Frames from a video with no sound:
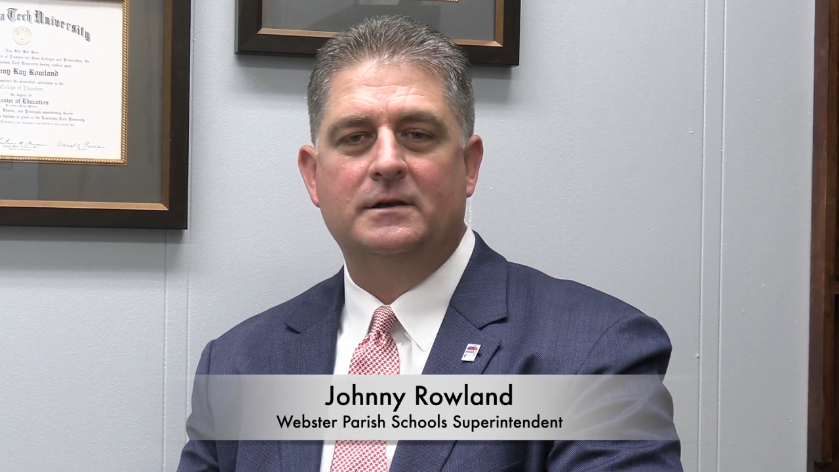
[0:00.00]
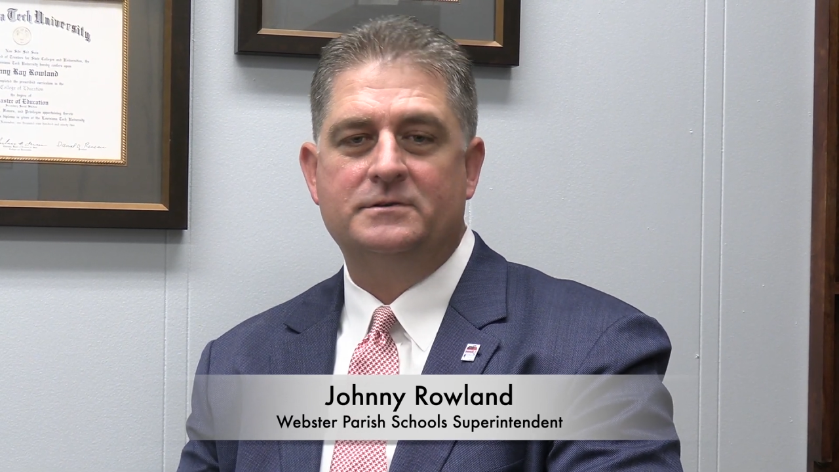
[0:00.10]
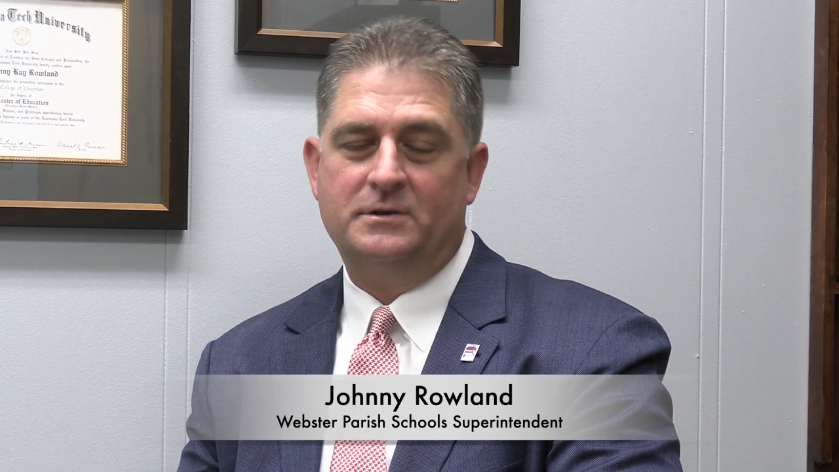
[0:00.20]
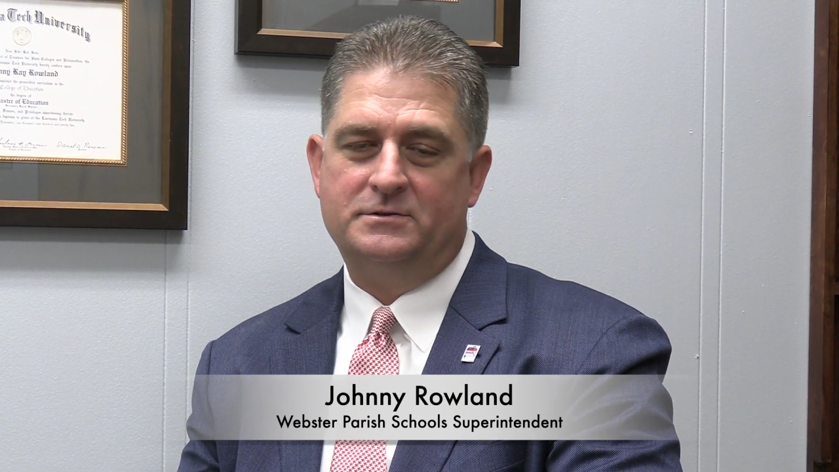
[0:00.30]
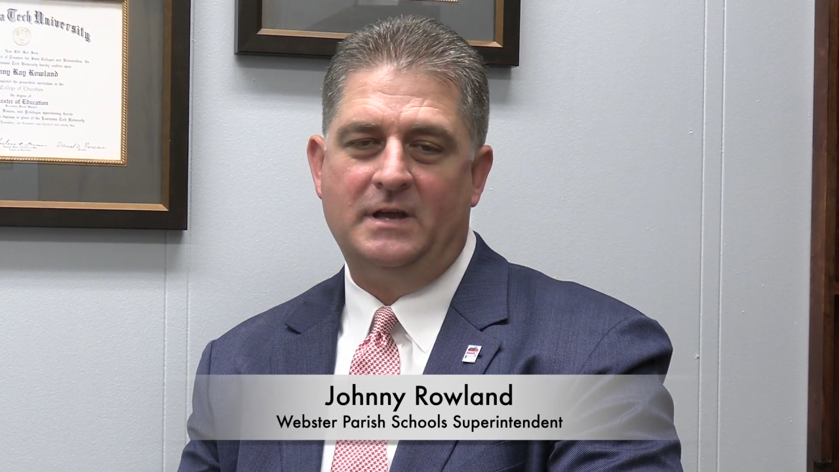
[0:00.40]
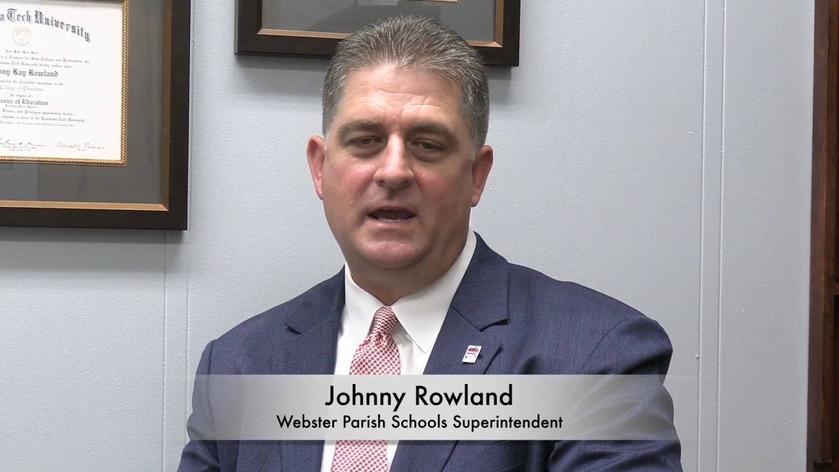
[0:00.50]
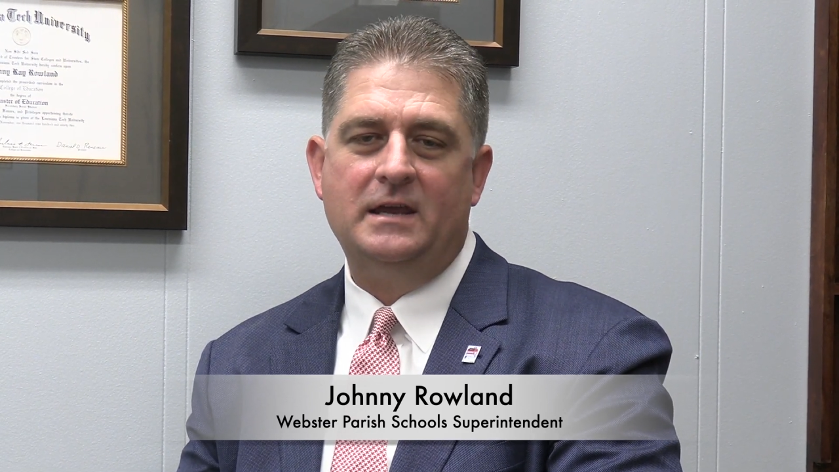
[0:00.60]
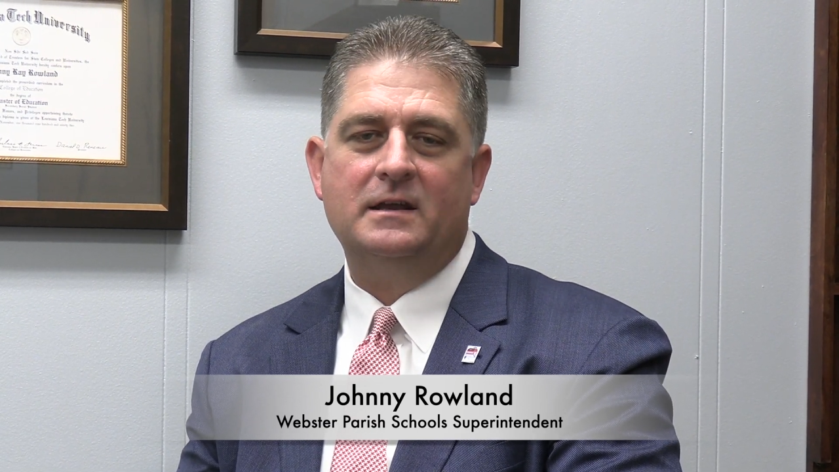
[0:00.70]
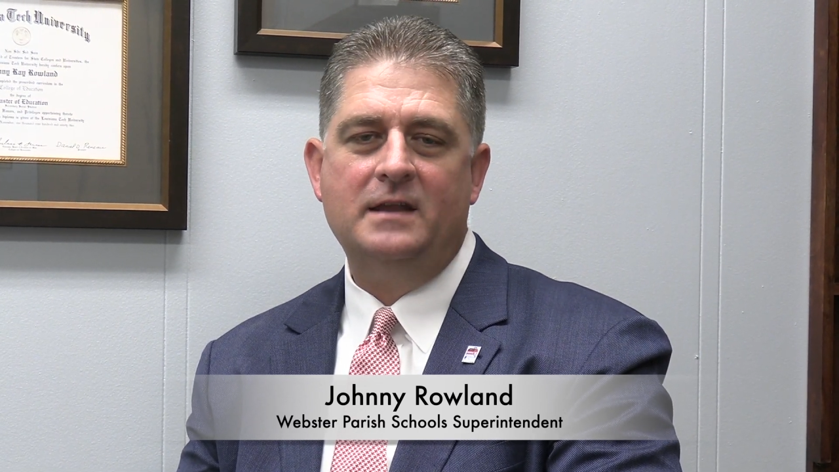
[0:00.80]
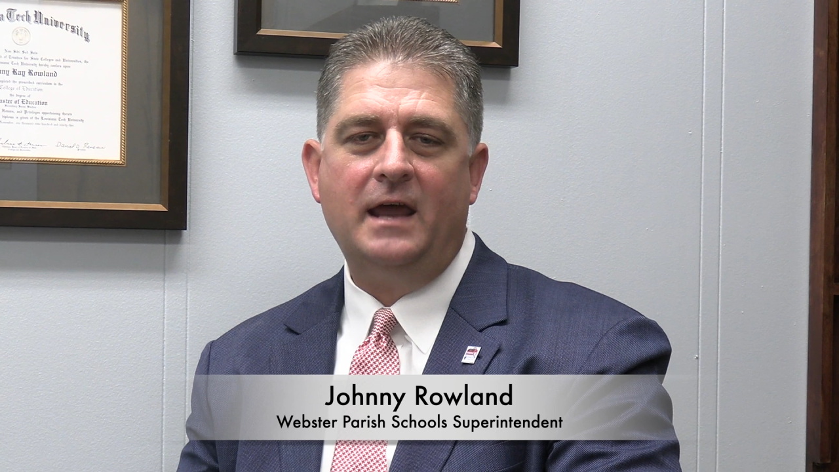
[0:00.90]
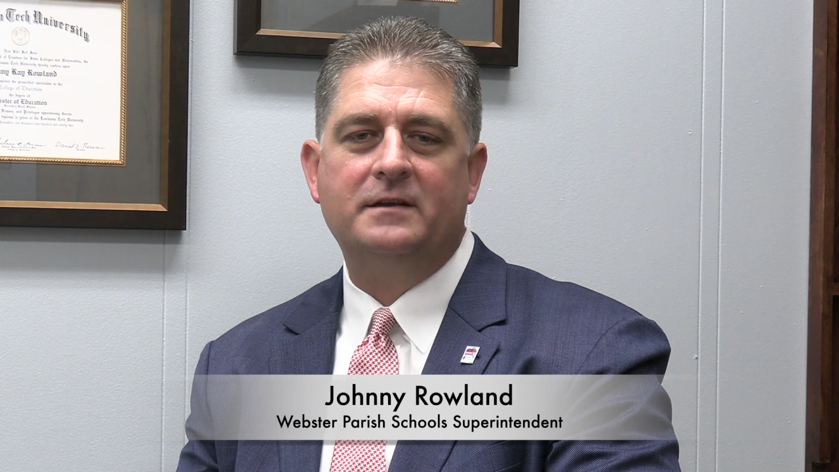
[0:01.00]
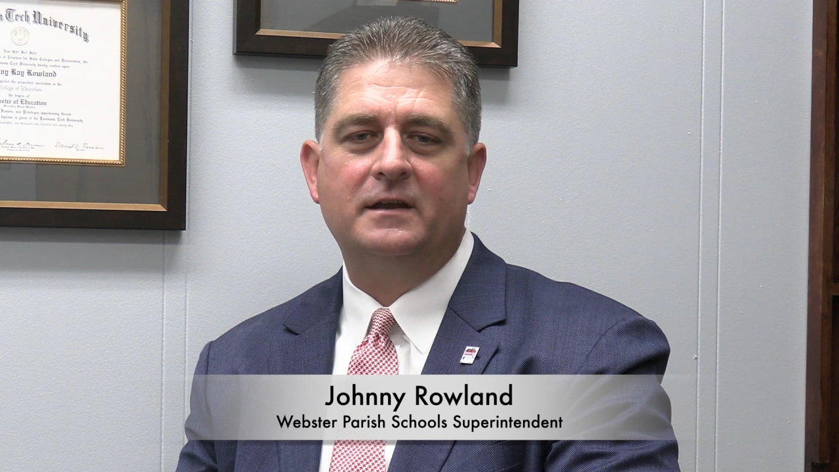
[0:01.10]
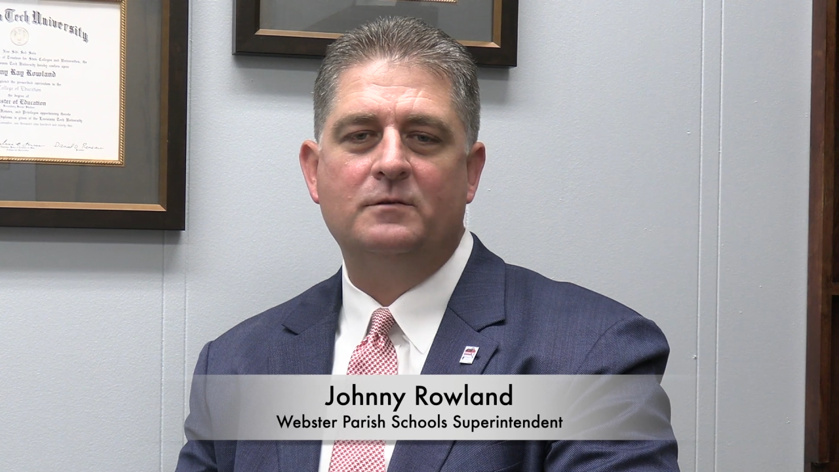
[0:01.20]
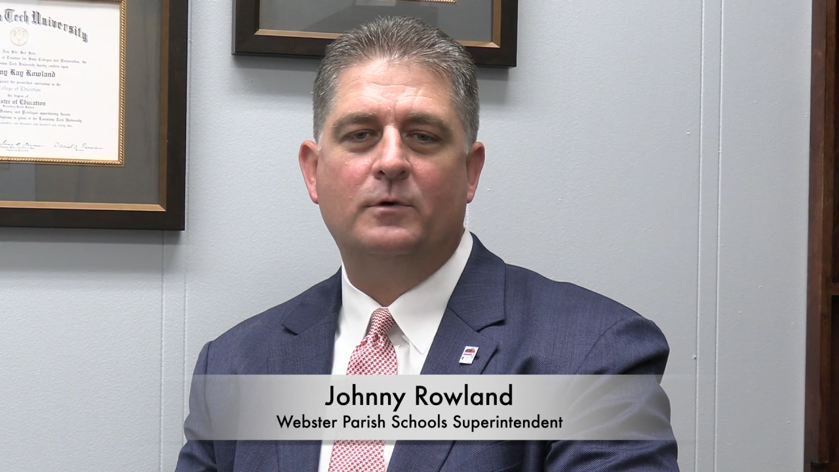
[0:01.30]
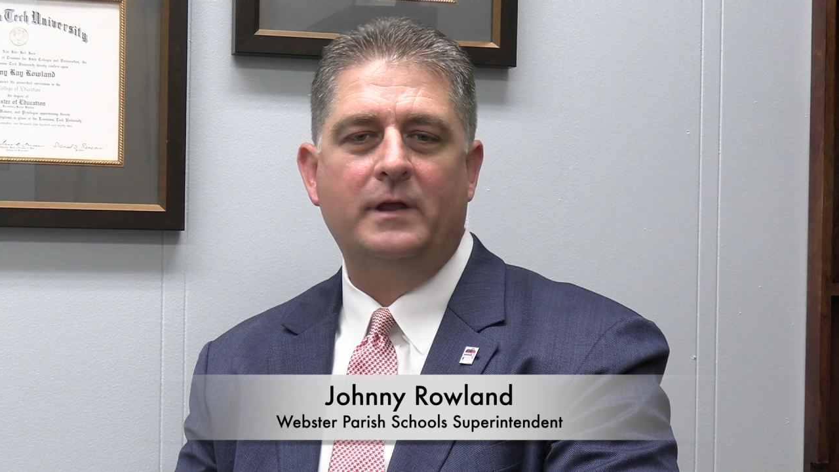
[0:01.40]
so staying
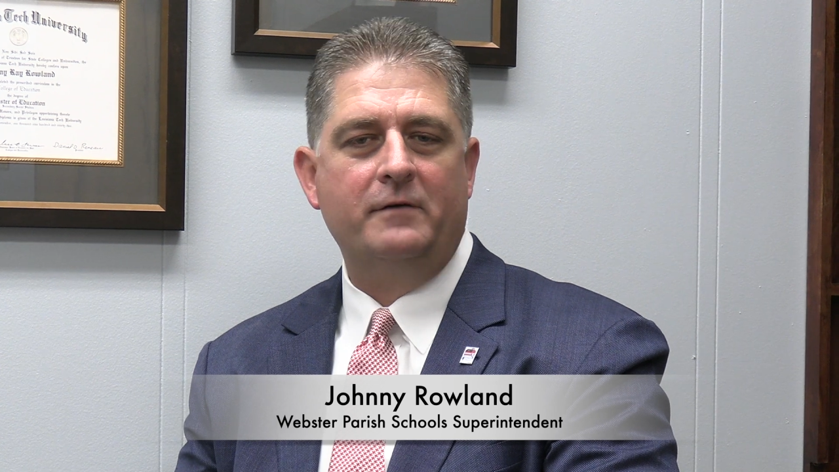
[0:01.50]
connected with